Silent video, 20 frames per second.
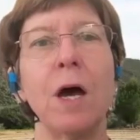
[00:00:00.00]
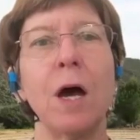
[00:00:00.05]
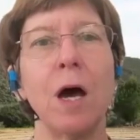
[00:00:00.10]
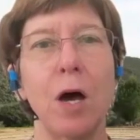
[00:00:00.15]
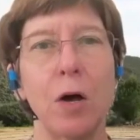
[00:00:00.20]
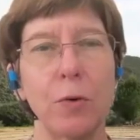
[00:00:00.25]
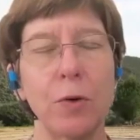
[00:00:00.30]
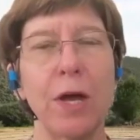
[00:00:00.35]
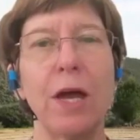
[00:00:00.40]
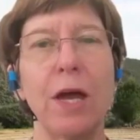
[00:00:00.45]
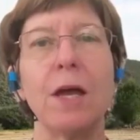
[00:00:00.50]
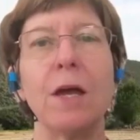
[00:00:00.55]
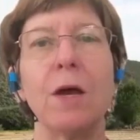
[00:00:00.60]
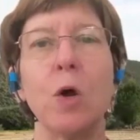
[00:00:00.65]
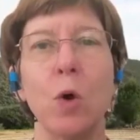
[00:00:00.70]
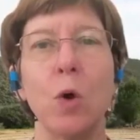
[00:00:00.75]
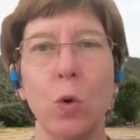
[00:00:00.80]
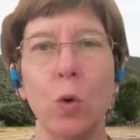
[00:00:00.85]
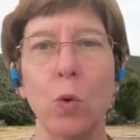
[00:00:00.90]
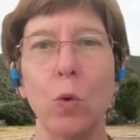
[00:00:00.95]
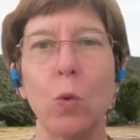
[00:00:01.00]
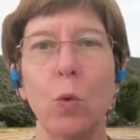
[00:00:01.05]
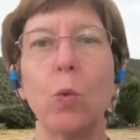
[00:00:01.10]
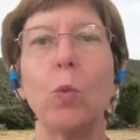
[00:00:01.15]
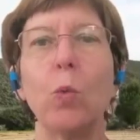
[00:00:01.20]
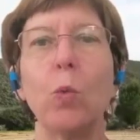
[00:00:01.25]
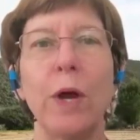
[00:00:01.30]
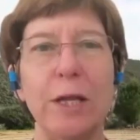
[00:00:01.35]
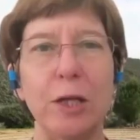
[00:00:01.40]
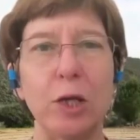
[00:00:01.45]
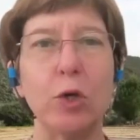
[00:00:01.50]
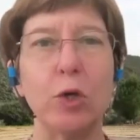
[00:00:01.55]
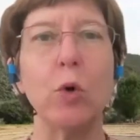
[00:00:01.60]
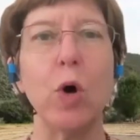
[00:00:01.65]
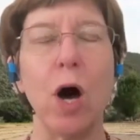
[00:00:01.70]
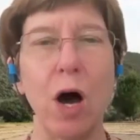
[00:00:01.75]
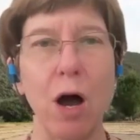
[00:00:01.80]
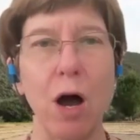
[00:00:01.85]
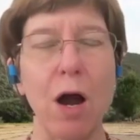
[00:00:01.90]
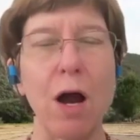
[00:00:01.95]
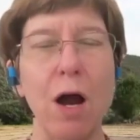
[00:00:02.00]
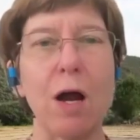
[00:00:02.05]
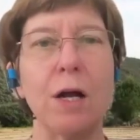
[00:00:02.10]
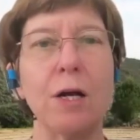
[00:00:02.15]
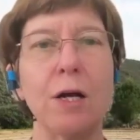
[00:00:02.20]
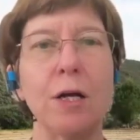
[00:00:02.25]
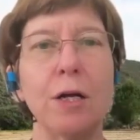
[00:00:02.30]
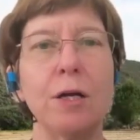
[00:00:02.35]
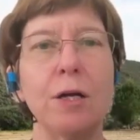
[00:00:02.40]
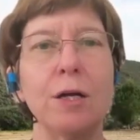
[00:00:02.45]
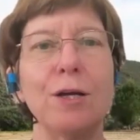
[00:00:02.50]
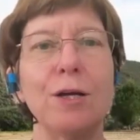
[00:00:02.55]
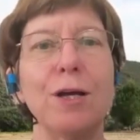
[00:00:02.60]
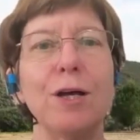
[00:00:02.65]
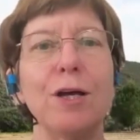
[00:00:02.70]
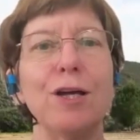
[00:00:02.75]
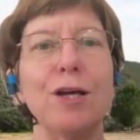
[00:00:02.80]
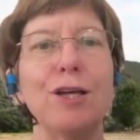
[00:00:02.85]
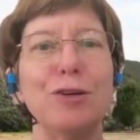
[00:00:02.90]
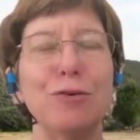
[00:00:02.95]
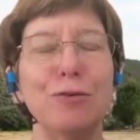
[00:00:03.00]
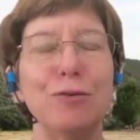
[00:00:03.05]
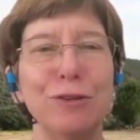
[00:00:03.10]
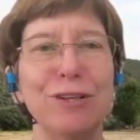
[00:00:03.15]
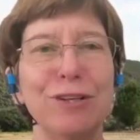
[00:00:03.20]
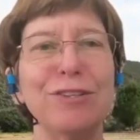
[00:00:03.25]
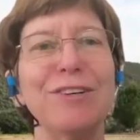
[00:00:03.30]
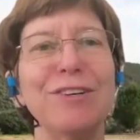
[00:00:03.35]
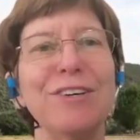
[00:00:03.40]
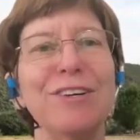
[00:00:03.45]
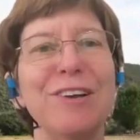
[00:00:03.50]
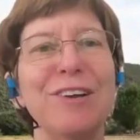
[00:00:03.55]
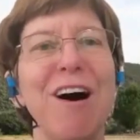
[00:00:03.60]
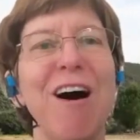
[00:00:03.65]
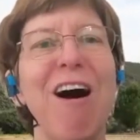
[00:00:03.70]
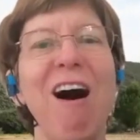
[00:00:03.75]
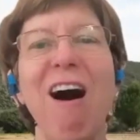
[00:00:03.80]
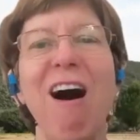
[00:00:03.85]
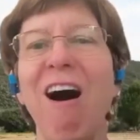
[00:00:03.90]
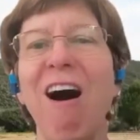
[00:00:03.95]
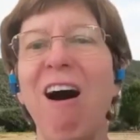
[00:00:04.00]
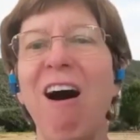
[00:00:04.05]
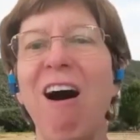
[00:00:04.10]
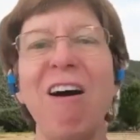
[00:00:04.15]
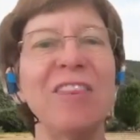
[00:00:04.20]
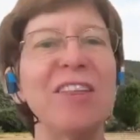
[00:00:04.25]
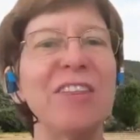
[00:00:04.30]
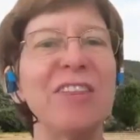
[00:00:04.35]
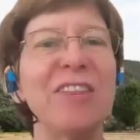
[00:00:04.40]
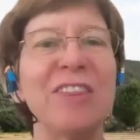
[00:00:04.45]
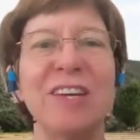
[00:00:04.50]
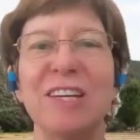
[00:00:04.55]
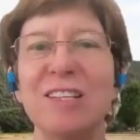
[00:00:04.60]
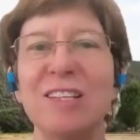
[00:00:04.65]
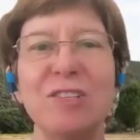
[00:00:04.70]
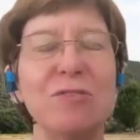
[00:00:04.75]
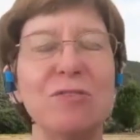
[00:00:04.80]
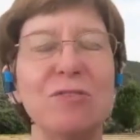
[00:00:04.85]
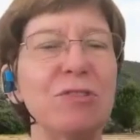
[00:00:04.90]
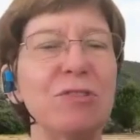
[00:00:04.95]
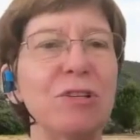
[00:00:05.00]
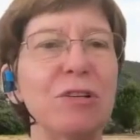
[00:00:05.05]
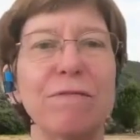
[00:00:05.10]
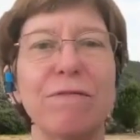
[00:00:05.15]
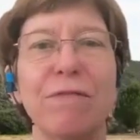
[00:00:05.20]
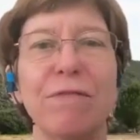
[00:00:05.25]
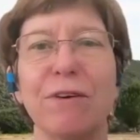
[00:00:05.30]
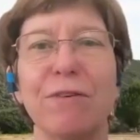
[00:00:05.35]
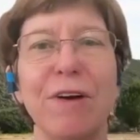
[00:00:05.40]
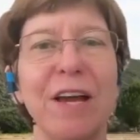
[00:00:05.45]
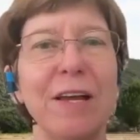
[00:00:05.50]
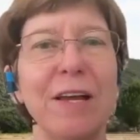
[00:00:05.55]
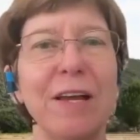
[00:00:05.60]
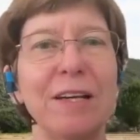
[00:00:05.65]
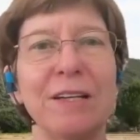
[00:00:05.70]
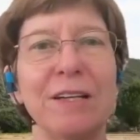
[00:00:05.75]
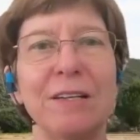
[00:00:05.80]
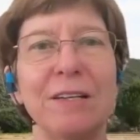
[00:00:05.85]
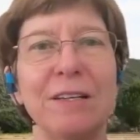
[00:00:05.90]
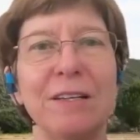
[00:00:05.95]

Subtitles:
Okay, when you are, you learn all the things you took for granted.